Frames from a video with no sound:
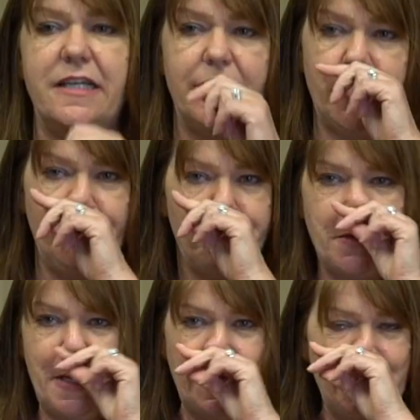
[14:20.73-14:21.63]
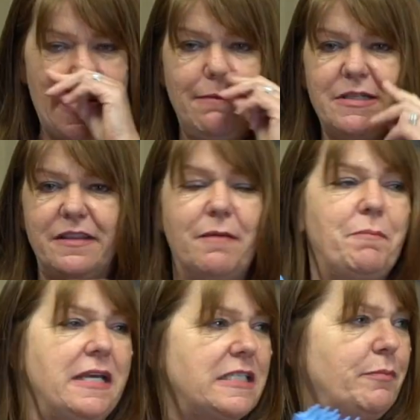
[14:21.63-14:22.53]
ago, I named it the
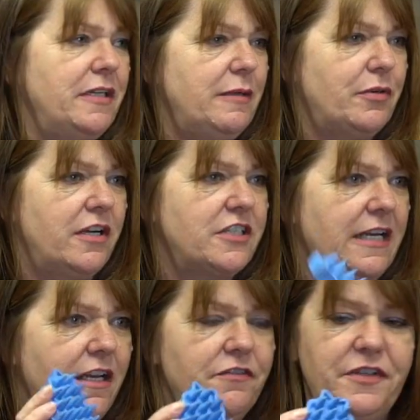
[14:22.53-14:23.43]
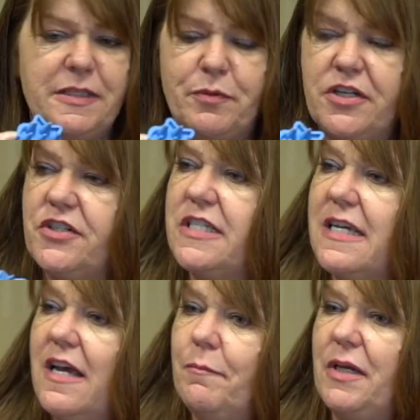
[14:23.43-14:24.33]
best bunny brush. I love these brushes
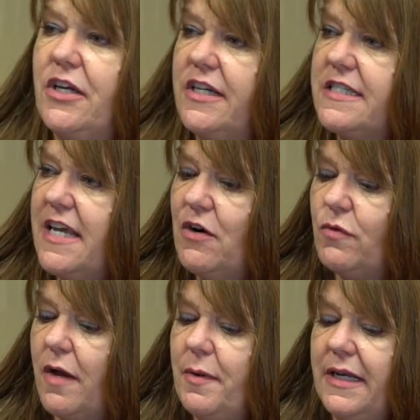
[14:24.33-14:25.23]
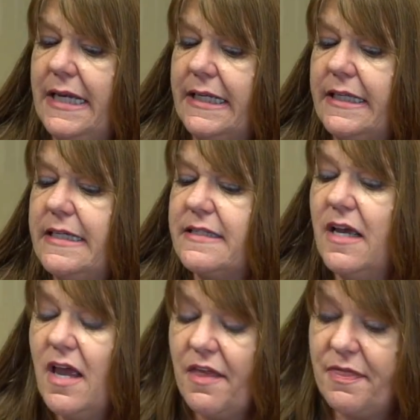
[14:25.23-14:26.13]
because they're rubber like this.
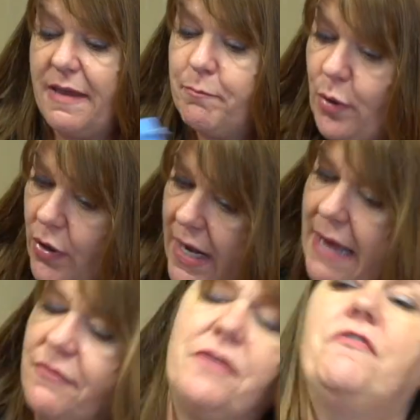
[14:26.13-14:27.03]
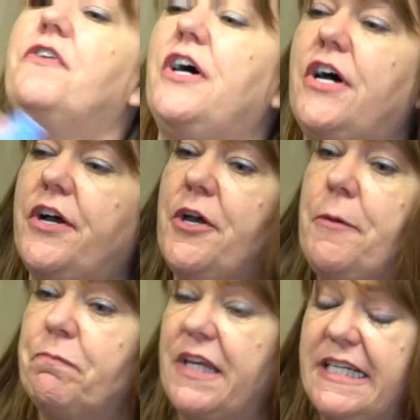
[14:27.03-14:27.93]
They pull out the fur.
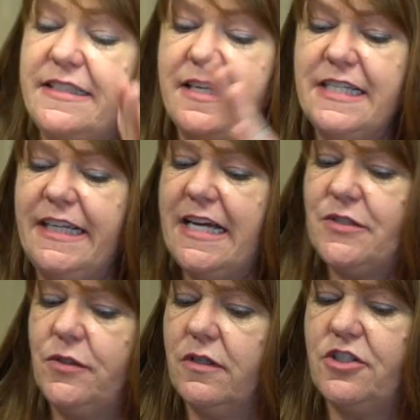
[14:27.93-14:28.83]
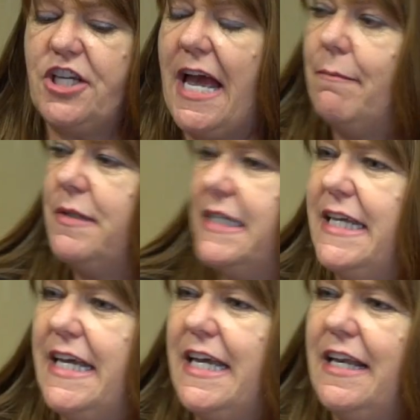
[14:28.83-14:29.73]
It doesn't get all jammed in
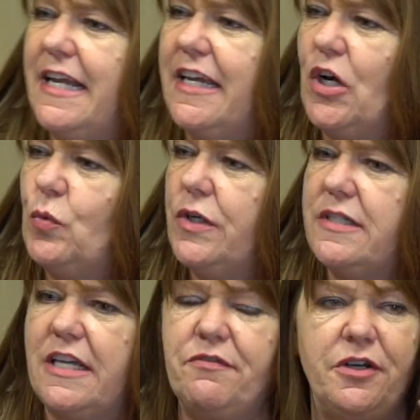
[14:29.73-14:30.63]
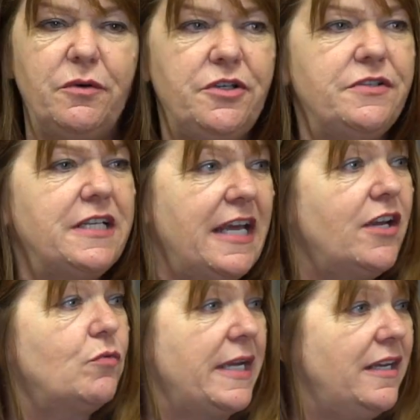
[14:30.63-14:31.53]
here like it would if you were using like
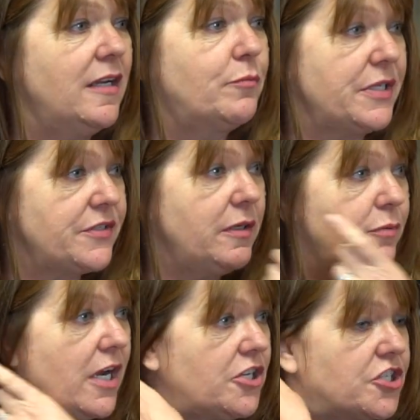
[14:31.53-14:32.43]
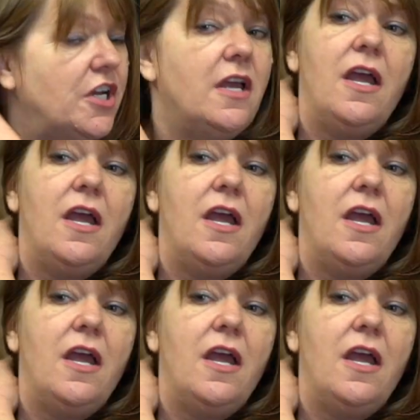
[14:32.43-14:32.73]
a regular bristle brush.